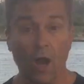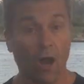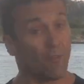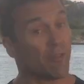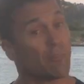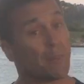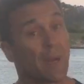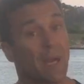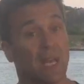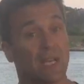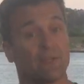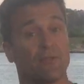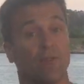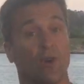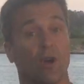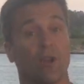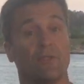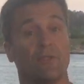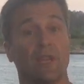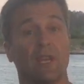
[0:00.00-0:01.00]
Over the past
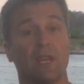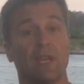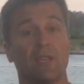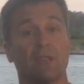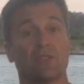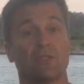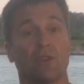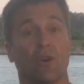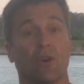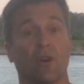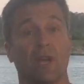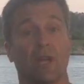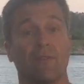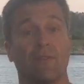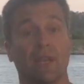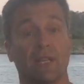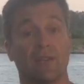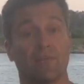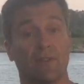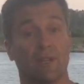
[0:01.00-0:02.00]
5 years, I
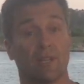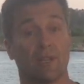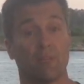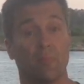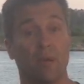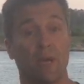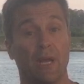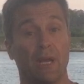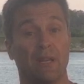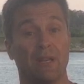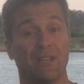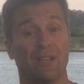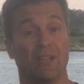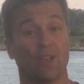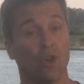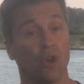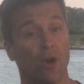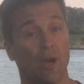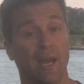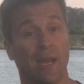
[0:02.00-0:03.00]
have actively competed
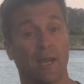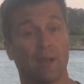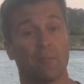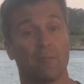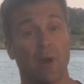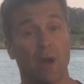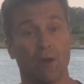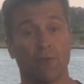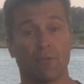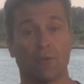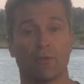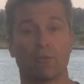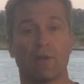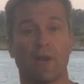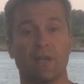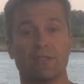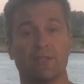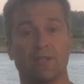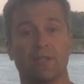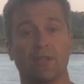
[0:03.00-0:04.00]
in kayak marathon
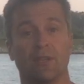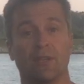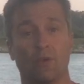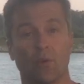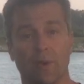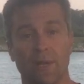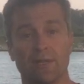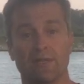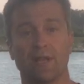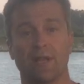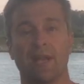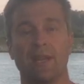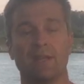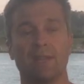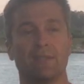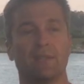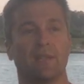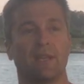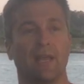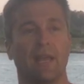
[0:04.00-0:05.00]
racing in
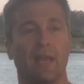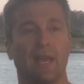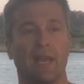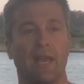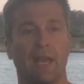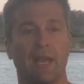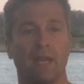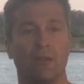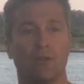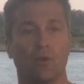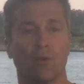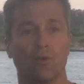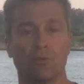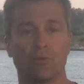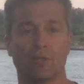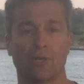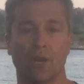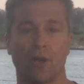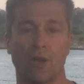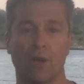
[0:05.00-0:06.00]
Queensland, and
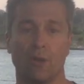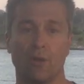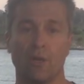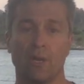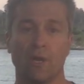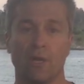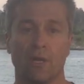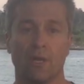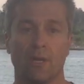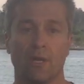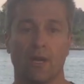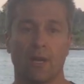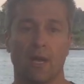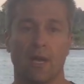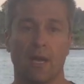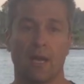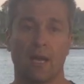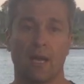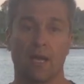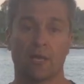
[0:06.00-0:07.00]
also
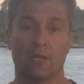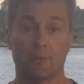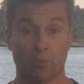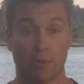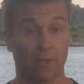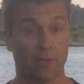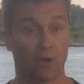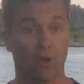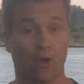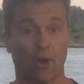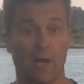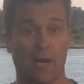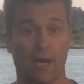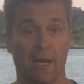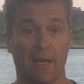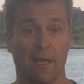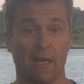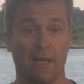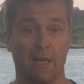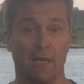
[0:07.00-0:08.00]
sprint
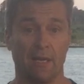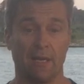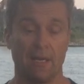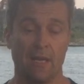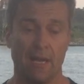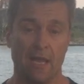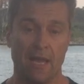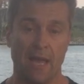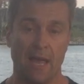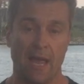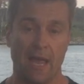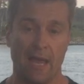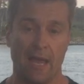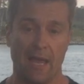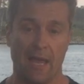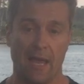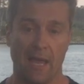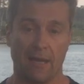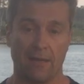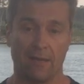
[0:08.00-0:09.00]
kayaking
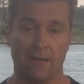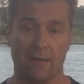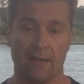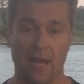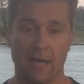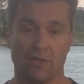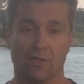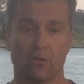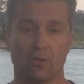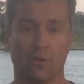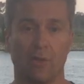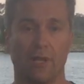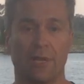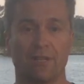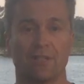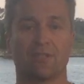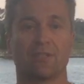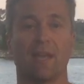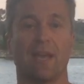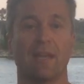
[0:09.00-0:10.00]
at national
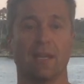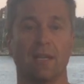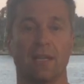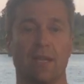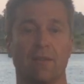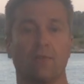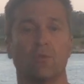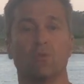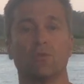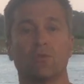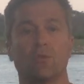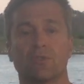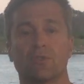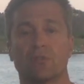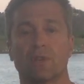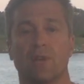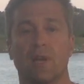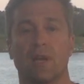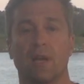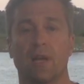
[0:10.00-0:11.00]
and state
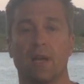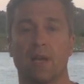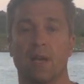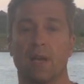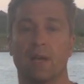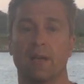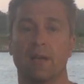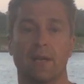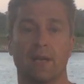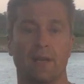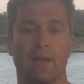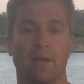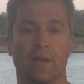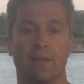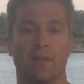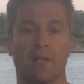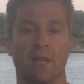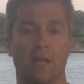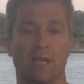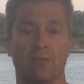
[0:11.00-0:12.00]
levels
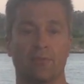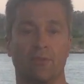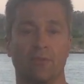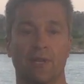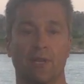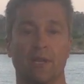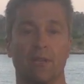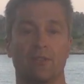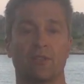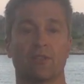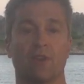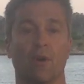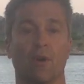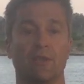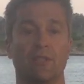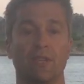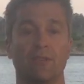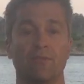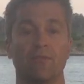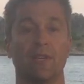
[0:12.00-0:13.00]
in the last few years. So
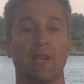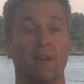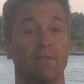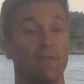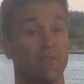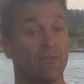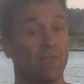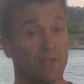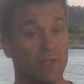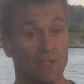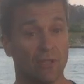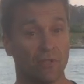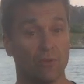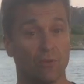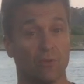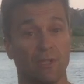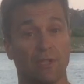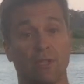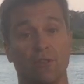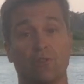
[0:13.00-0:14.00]
I definitely have the
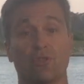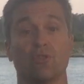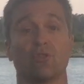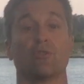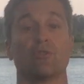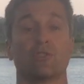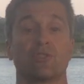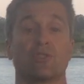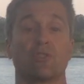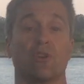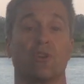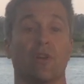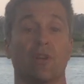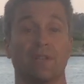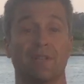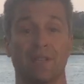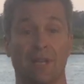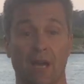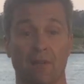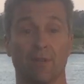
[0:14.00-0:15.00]
physical and endurance
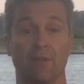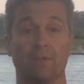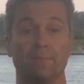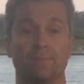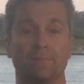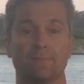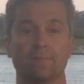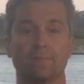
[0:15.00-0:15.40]
side covered.